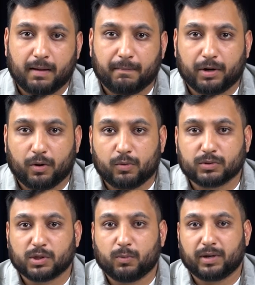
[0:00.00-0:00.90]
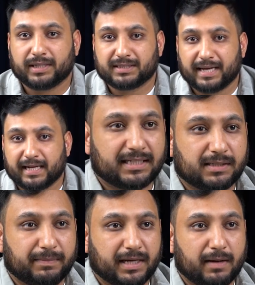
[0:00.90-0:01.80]
but also what it takes to
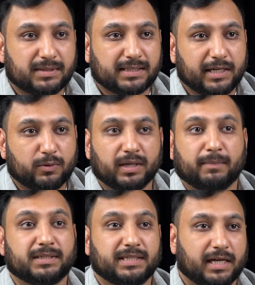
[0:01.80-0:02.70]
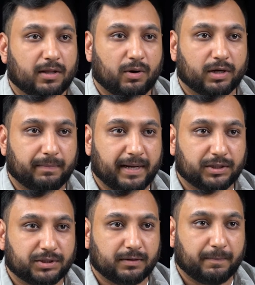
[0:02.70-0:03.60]
become skilled in a particular
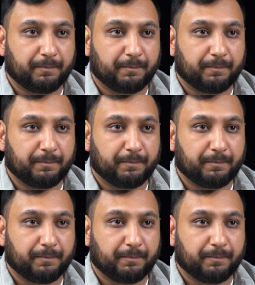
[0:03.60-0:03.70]
occupation.